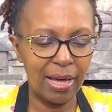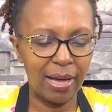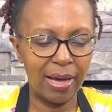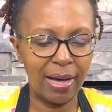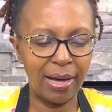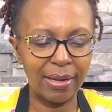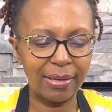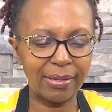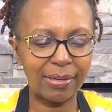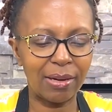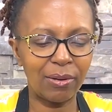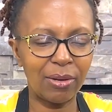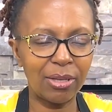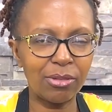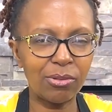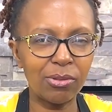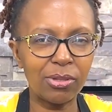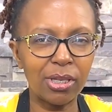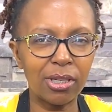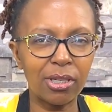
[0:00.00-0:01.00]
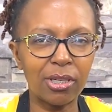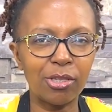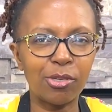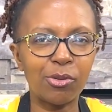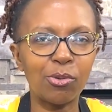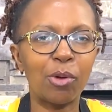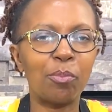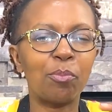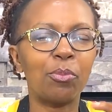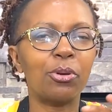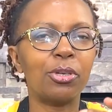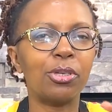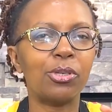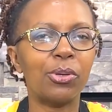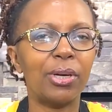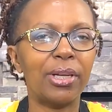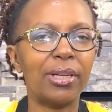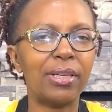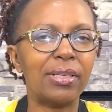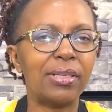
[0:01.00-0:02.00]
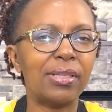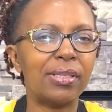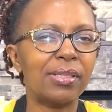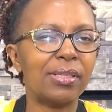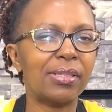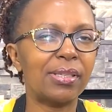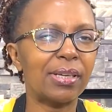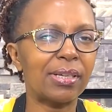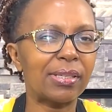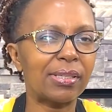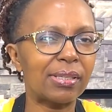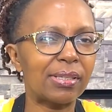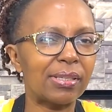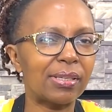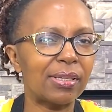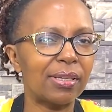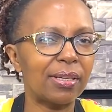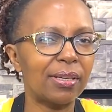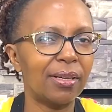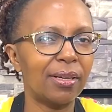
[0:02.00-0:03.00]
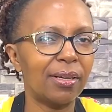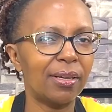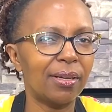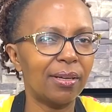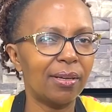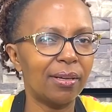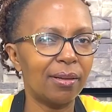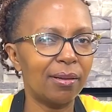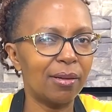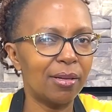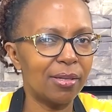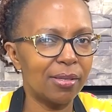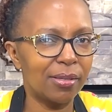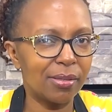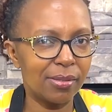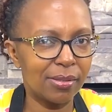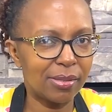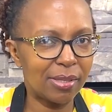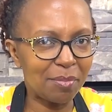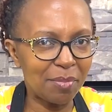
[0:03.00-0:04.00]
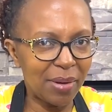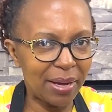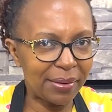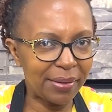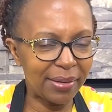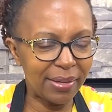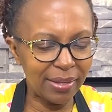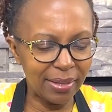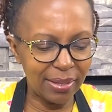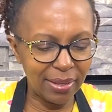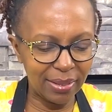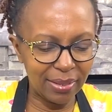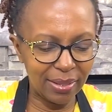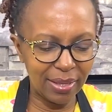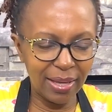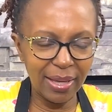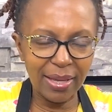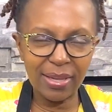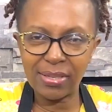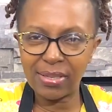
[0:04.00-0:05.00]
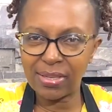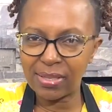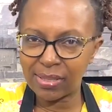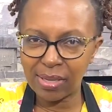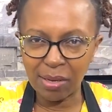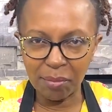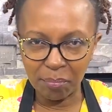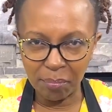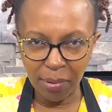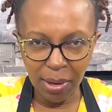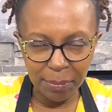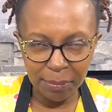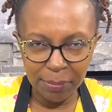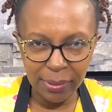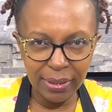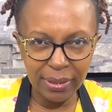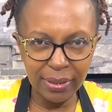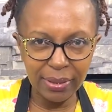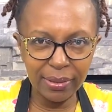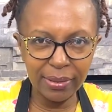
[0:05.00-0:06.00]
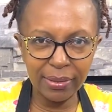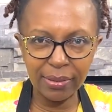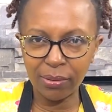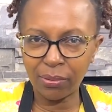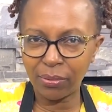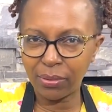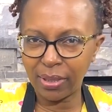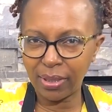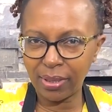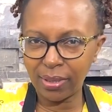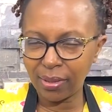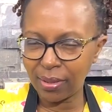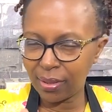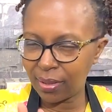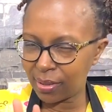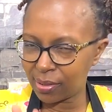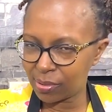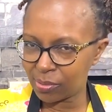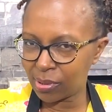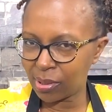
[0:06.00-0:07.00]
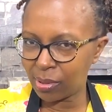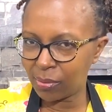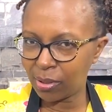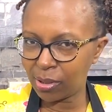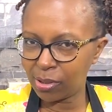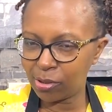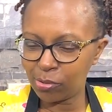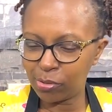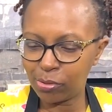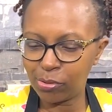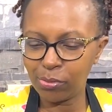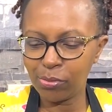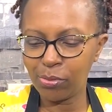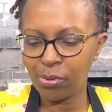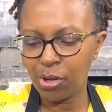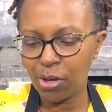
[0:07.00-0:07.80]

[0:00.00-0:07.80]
And I want to take it to a point where it is just simmering, the edges are bubbling. Okay, that's what I want to do.